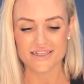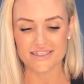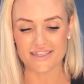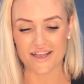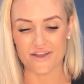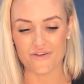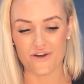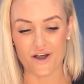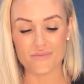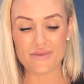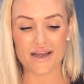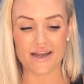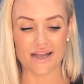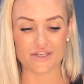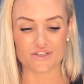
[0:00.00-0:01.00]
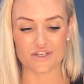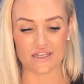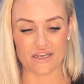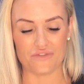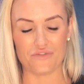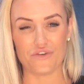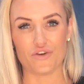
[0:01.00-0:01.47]
So I'm going to
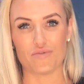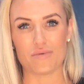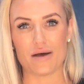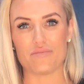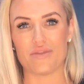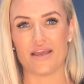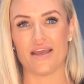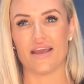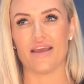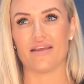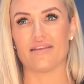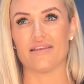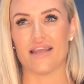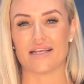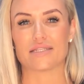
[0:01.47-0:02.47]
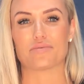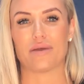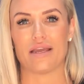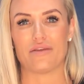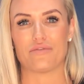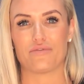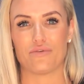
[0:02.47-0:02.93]
actually film up there next
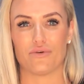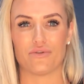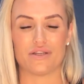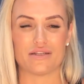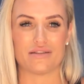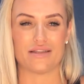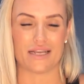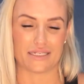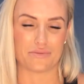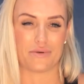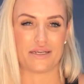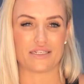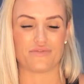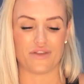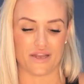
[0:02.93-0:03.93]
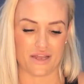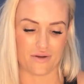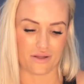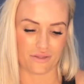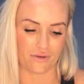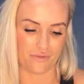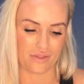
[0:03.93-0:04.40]
week for the next week's
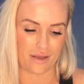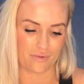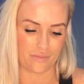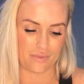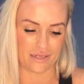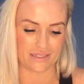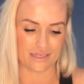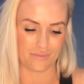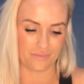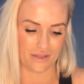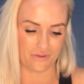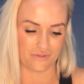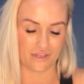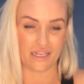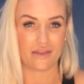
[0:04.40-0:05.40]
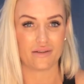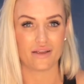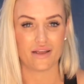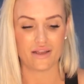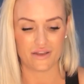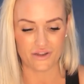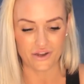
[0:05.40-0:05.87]
video. I thought that would be something really
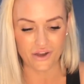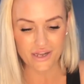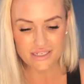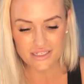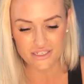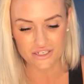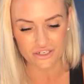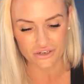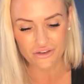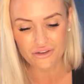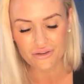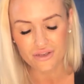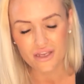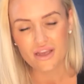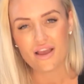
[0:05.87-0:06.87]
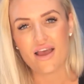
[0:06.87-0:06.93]
nice to do.